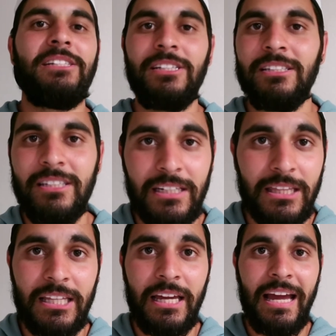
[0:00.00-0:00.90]
just did a
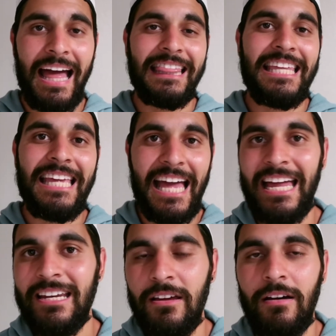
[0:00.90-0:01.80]
thing at the
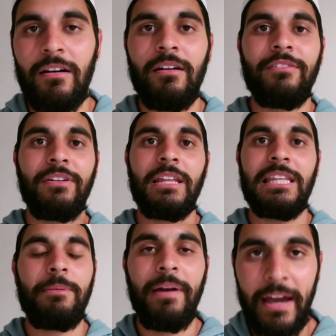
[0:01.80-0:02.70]
end of
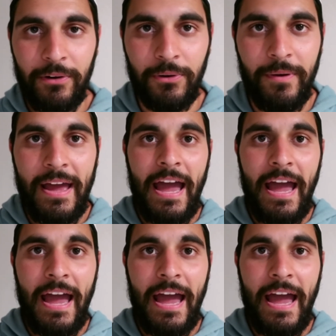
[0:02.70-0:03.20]
the panel